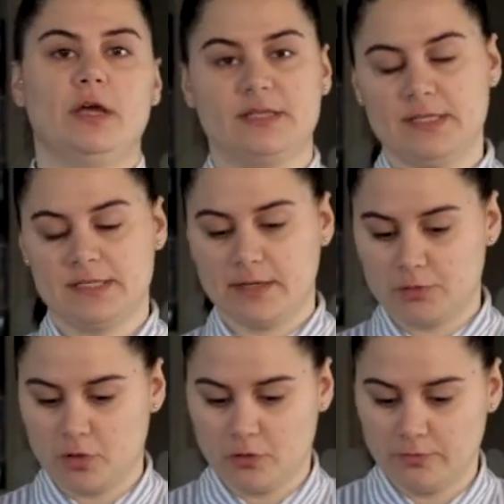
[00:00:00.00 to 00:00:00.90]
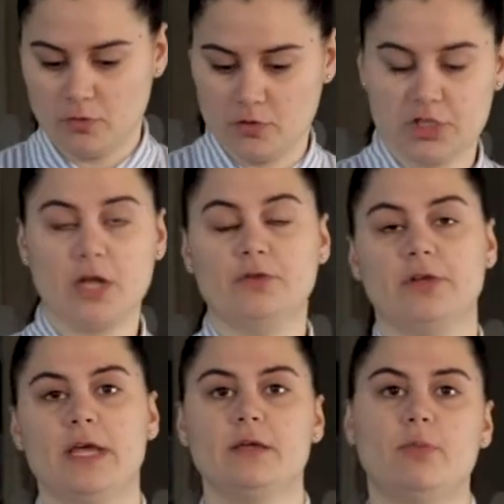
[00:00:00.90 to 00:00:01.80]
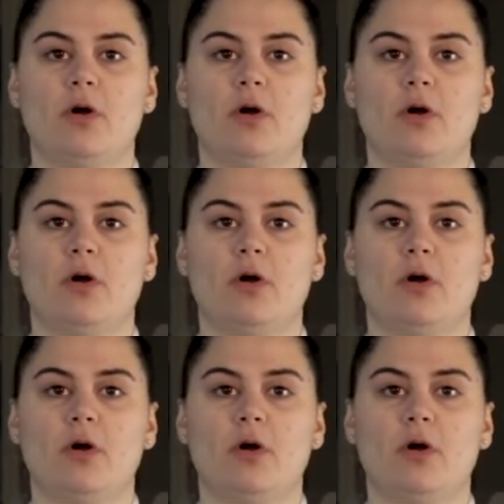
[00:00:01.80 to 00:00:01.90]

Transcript: at the exception of the Chardonnay,